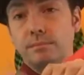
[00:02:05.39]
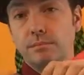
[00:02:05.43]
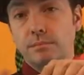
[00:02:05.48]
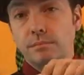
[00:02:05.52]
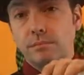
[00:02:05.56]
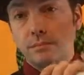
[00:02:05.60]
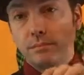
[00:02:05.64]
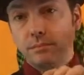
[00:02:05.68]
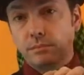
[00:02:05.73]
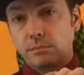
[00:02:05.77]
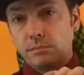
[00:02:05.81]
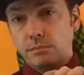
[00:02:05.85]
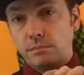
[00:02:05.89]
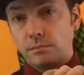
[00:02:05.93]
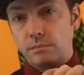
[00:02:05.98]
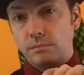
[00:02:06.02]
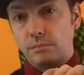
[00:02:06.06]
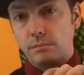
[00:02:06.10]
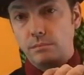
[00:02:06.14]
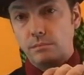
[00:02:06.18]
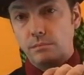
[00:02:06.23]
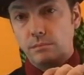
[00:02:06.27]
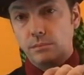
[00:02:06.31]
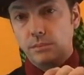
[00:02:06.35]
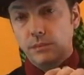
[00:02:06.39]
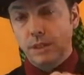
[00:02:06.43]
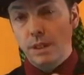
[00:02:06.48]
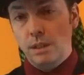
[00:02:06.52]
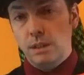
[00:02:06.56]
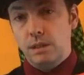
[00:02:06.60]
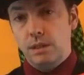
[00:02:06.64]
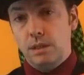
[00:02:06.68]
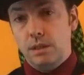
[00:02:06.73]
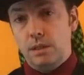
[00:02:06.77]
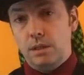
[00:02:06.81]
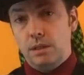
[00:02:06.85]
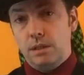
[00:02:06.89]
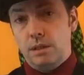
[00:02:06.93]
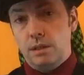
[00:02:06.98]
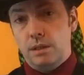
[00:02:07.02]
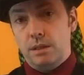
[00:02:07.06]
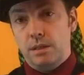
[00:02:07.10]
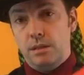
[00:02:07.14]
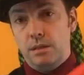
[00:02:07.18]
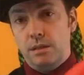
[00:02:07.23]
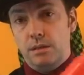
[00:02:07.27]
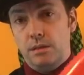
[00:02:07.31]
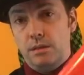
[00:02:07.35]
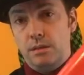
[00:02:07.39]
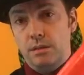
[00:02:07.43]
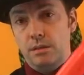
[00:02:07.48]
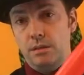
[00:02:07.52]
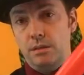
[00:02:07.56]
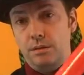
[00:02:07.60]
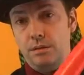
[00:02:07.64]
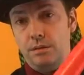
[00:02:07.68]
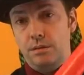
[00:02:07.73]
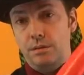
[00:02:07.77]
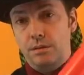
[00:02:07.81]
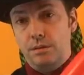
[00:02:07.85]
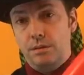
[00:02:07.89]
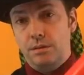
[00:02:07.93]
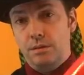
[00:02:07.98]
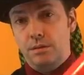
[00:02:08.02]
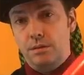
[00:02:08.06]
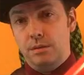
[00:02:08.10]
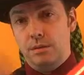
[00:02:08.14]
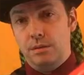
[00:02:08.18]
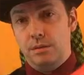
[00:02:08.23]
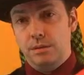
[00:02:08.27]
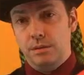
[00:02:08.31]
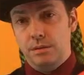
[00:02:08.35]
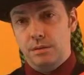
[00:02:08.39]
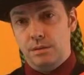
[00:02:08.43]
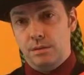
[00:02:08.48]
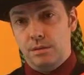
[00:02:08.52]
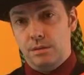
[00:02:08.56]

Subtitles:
[no speech]